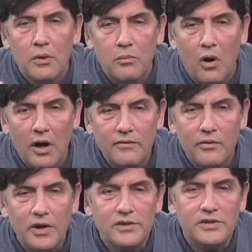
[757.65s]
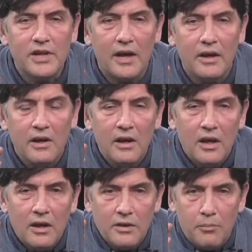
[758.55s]
part of the reason is that
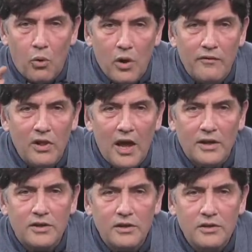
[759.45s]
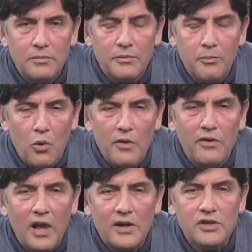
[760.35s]
the Board of
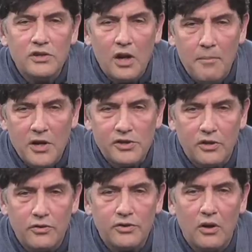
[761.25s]
Election Commissioners